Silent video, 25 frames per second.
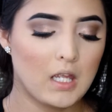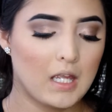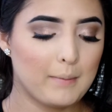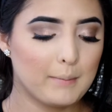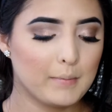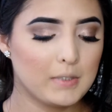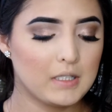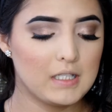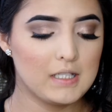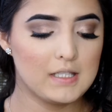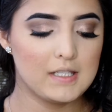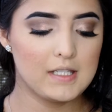
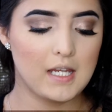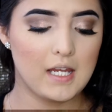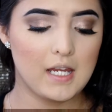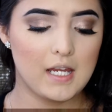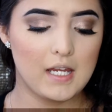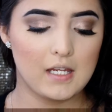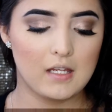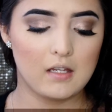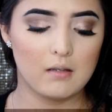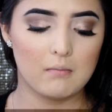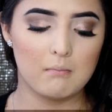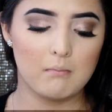I'm gonna
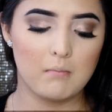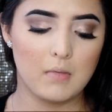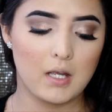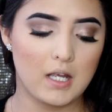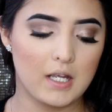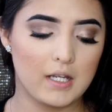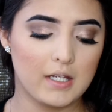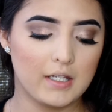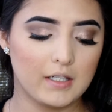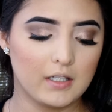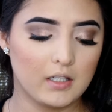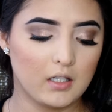take
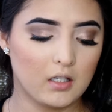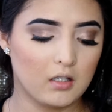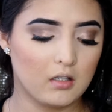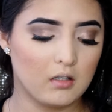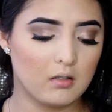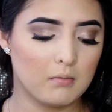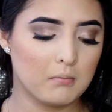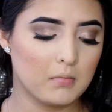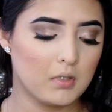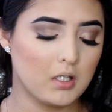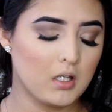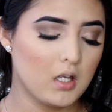my
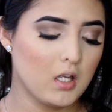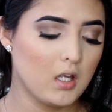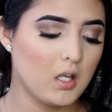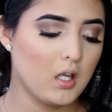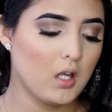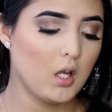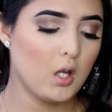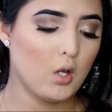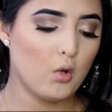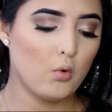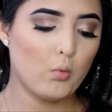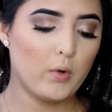
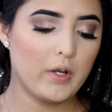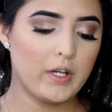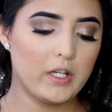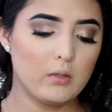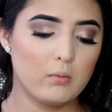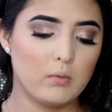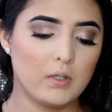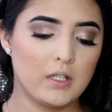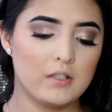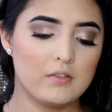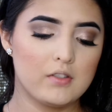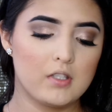
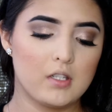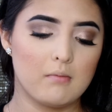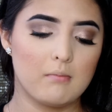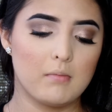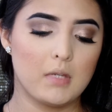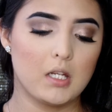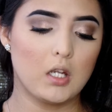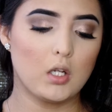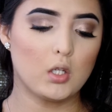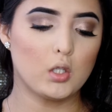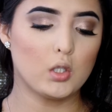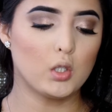Wet n Wild
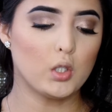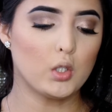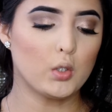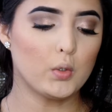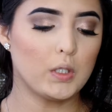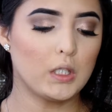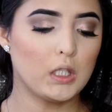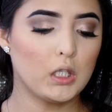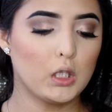Mega Glow